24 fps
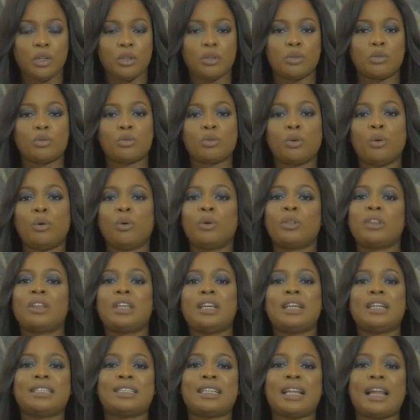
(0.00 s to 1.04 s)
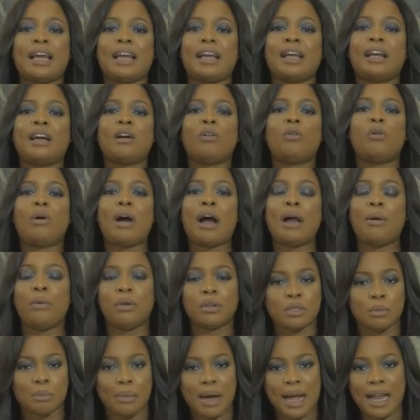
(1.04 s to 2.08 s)
So things like, I want
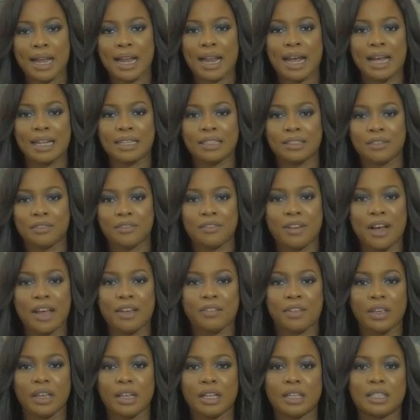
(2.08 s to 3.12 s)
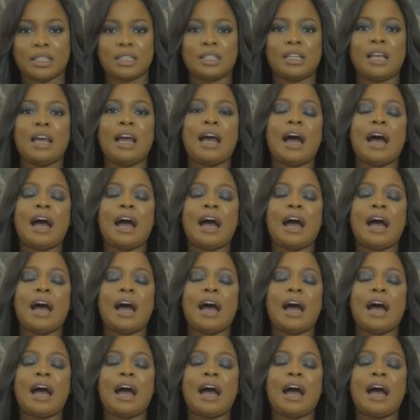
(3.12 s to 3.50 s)
to buy land in 5 years.